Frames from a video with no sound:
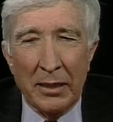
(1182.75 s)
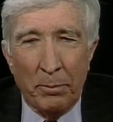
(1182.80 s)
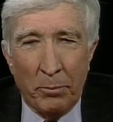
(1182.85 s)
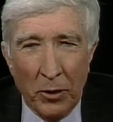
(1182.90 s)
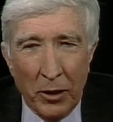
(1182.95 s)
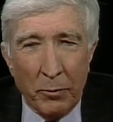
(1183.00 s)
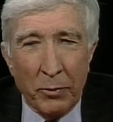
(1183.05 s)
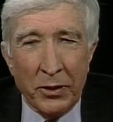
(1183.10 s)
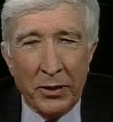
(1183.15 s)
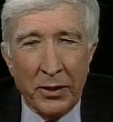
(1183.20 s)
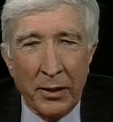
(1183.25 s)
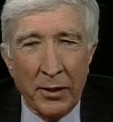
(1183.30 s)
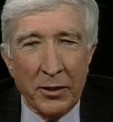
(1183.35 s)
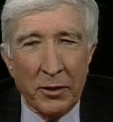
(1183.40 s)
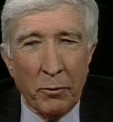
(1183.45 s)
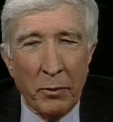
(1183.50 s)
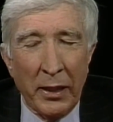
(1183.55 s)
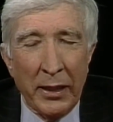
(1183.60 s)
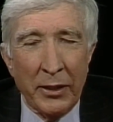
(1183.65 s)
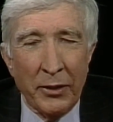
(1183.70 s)
the book was in
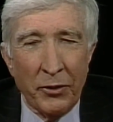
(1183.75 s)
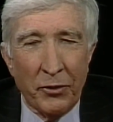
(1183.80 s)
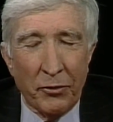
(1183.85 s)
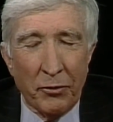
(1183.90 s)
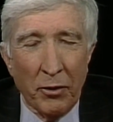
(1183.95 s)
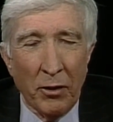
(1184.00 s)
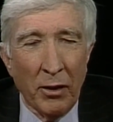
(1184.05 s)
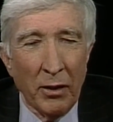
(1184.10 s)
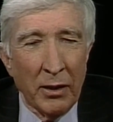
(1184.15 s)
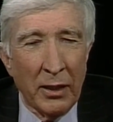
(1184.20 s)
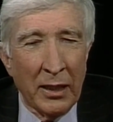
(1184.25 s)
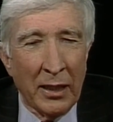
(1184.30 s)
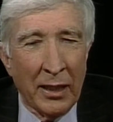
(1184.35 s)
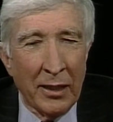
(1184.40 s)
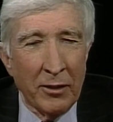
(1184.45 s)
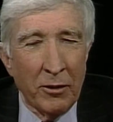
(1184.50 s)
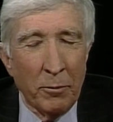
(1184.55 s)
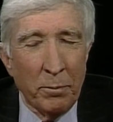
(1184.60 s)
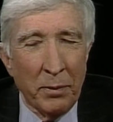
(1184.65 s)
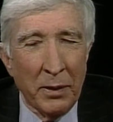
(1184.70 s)
its way enthralling.
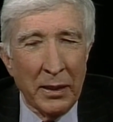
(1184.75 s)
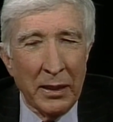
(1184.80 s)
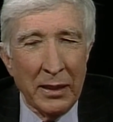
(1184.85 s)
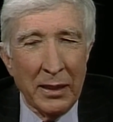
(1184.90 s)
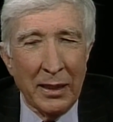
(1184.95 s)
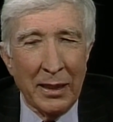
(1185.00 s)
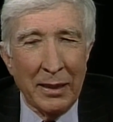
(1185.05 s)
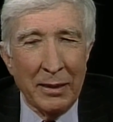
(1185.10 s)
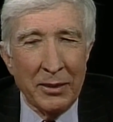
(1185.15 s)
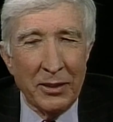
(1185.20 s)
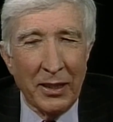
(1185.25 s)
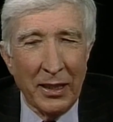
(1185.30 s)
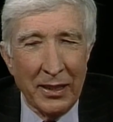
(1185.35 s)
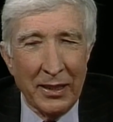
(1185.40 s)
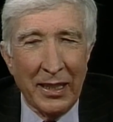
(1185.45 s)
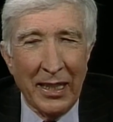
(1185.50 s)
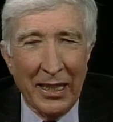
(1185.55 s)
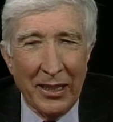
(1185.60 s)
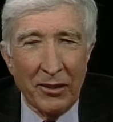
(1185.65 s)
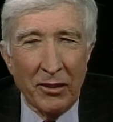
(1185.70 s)
I hope I, I
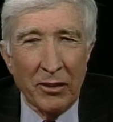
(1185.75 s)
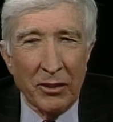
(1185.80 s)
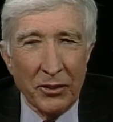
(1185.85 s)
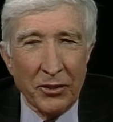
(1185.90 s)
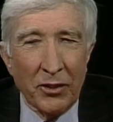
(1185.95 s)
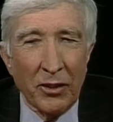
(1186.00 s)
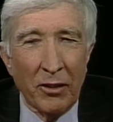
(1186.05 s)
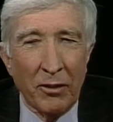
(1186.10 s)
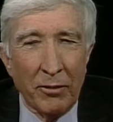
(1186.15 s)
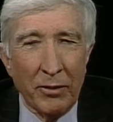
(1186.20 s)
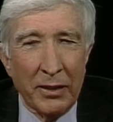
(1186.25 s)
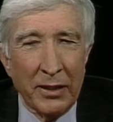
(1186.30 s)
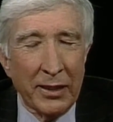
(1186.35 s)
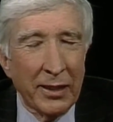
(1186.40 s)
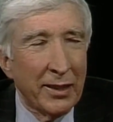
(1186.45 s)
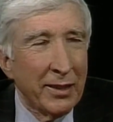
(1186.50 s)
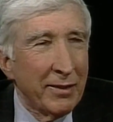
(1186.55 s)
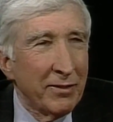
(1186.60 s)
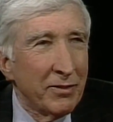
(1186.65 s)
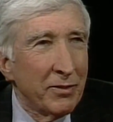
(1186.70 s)
said that also, and
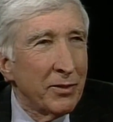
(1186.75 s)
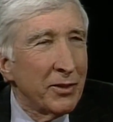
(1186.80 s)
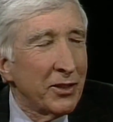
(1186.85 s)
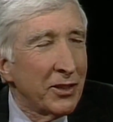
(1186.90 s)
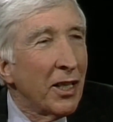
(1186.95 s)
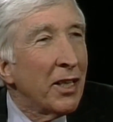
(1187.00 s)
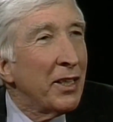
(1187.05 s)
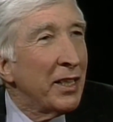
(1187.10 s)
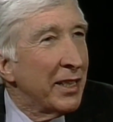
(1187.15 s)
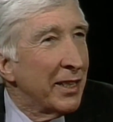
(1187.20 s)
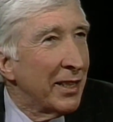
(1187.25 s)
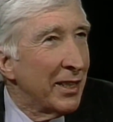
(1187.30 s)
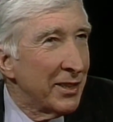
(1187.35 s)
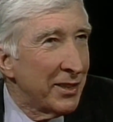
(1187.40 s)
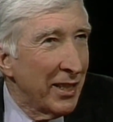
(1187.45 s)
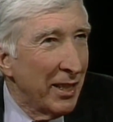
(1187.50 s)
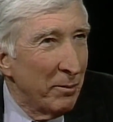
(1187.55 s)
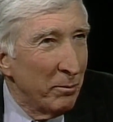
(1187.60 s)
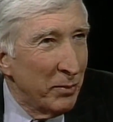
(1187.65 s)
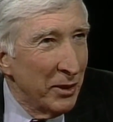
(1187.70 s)
kind of stunning in
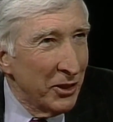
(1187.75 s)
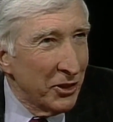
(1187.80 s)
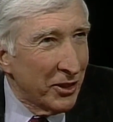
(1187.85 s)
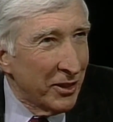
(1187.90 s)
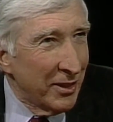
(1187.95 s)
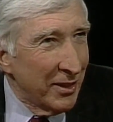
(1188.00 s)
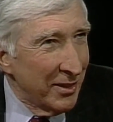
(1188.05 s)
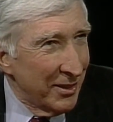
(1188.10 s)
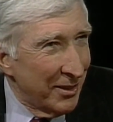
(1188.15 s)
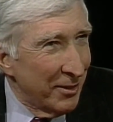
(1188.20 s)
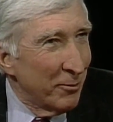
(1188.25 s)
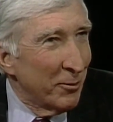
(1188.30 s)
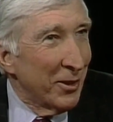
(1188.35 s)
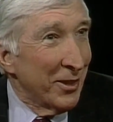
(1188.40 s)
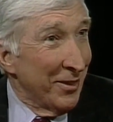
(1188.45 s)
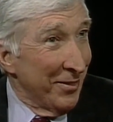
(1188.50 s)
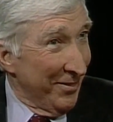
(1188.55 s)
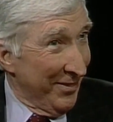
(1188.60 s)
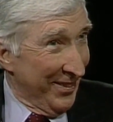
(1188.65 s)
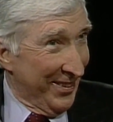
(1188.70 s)
its ambition. It's a
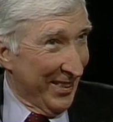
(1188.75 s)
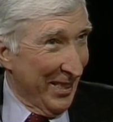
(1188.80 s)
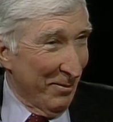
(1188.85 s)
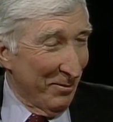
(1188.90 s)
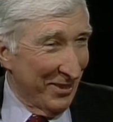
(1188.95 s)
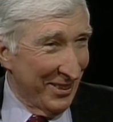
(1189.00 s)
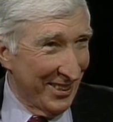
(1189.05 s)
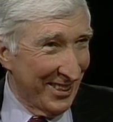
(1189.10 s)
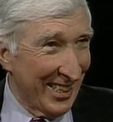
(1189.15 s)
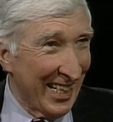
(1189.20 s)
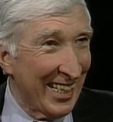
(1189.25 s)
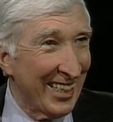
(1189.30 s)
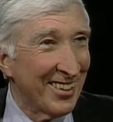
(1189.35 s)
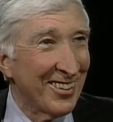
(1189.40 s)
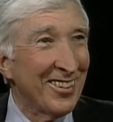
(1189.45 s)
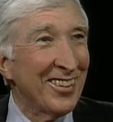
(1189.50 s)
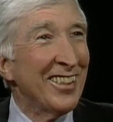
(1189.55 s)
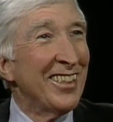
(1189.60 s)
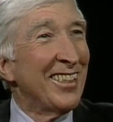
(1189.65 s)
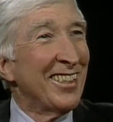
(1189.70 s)
wonderful attempt to say
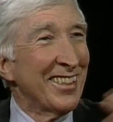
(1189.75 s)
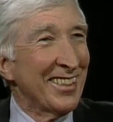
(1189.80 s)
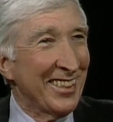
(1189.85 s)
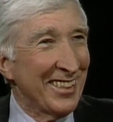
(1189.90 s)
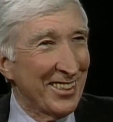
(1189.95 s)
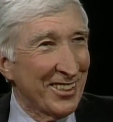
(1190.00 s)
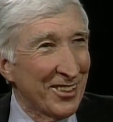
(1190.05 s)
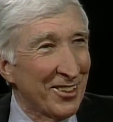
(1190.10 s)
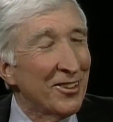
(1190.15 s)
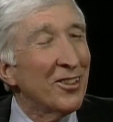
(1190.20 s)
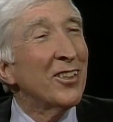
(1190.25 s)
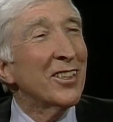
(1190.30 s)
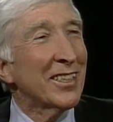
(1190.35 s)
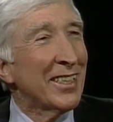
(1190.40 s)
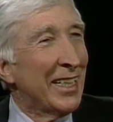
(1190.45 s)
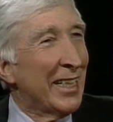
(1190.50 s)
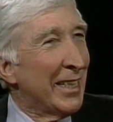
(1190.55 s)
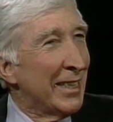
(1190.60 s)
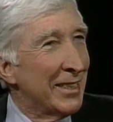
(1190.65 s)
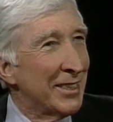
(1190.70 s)
it all, to show all
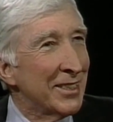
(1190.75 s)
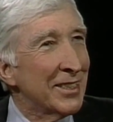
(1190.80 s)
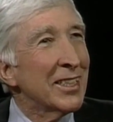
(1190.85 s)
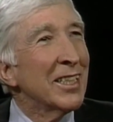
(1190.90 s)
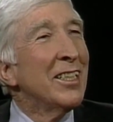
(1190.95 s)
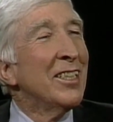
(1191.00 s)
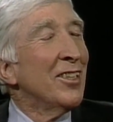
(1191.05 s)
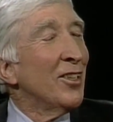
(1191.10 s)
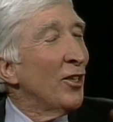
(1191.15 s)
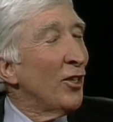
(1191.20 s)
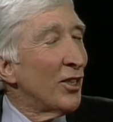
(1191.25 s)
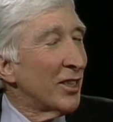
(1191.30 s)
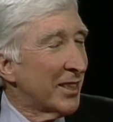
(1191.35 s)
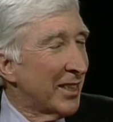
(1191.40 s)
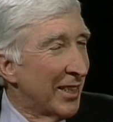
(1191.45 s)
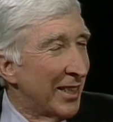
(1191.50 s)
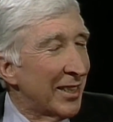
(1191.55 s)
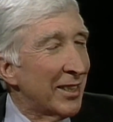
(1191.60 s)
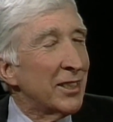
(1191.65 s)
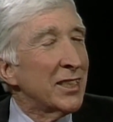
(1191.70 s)
kinds, all
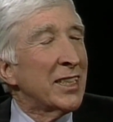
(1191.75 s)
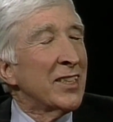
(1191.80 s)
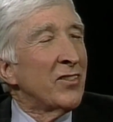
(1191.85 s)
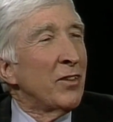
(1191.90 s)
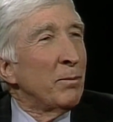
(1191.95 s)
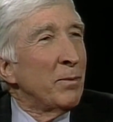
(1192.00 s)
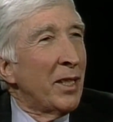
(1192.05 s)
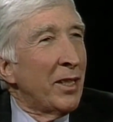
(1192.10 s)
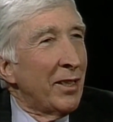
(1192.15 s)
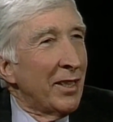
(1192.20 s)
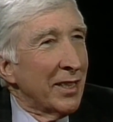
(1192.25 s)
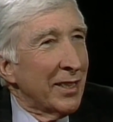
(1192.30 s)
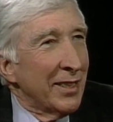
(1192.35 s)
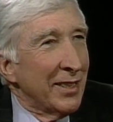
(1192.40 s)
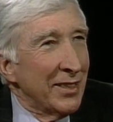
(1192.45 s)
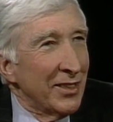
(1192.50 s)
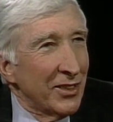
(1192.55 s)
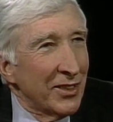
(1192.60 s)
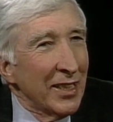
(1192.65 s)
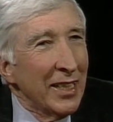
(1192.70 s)
colors of
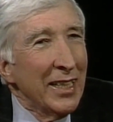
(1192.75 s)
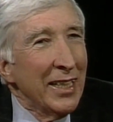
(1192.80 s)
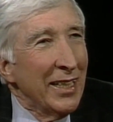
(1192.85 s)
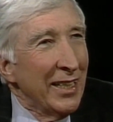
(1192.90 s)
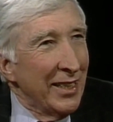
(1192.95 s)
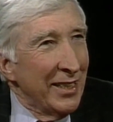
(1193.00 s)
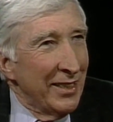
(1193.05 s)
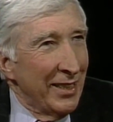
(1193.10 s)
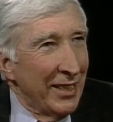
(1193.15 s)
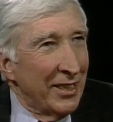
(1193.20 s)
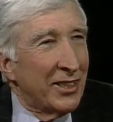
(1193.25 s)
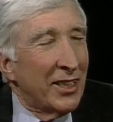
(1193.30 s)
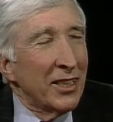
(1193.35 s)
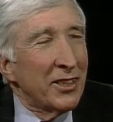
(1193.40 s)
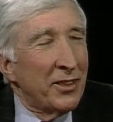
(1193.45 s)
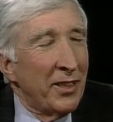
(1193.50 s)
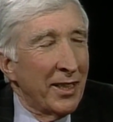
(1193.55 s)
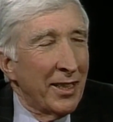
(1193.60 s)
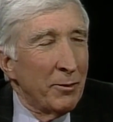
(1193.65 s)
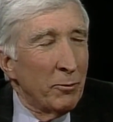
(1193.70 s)
Americans
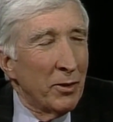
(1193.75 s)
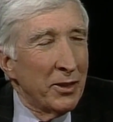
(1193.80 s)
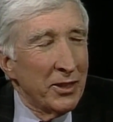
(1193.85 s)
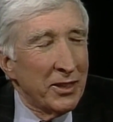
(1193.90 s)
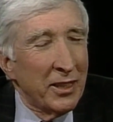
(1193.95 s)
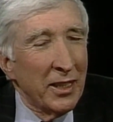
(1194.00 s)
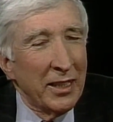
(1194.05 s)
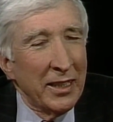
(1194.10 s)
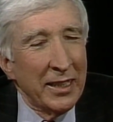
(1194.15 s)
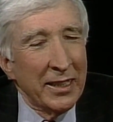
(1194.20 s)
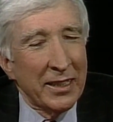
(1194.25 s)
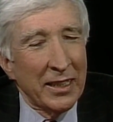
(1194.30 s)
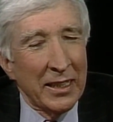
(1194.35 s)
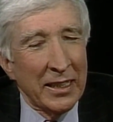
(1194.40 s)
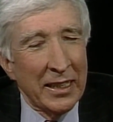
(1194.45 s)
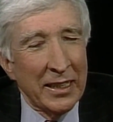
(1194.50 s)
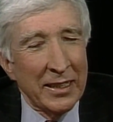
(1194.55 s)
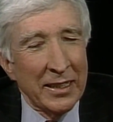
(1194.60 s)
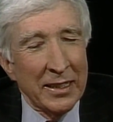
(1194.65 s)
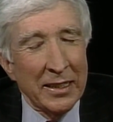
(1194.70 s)
existing in one city,
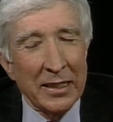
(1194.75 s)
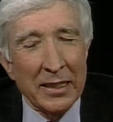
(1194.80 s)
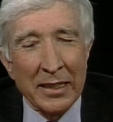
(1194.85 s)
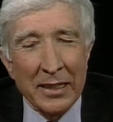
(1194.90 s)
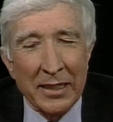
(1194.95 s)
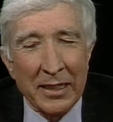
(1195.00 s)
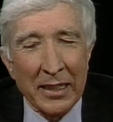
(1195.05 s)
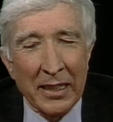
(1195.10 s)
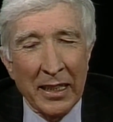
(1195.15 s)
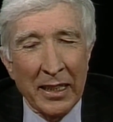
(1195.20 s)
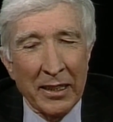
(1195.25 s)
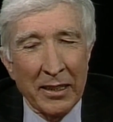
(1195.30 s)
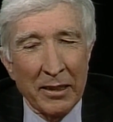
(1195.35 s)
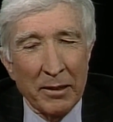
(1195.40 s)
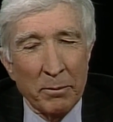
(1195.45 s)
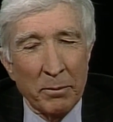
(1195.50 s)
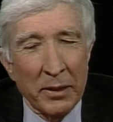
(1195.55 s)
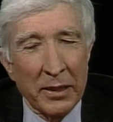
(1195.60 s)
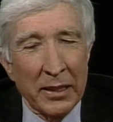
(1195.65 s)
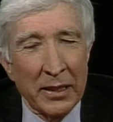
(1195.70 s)
Atlanta, uh,
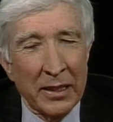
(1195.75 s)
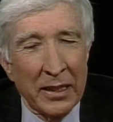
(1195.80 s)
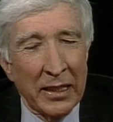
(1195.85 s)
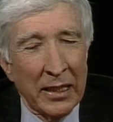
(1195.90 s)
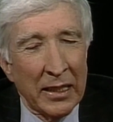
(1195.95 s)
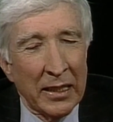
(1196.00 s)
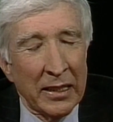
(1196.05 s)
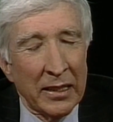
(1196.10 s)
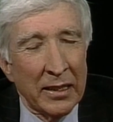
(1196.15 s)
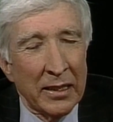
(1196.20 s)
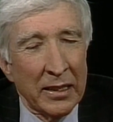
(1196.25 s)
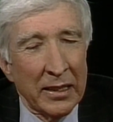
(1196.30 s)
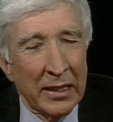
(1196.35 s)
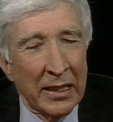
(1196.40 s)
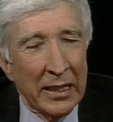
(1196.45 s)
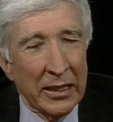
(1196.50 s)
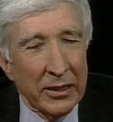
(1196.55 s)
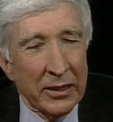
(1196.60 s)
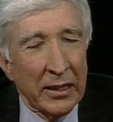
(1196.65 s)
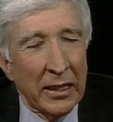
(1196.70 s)
together. But in the end, uh,
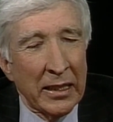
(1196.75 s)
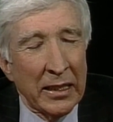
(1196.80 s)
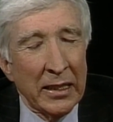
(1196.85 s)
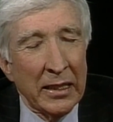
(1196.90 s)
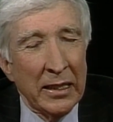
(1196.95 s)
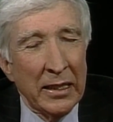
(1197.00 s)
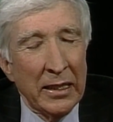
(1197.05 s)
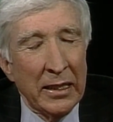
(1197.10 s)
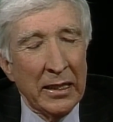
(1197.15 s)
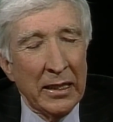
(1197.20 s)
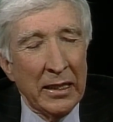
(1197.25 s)
yes, I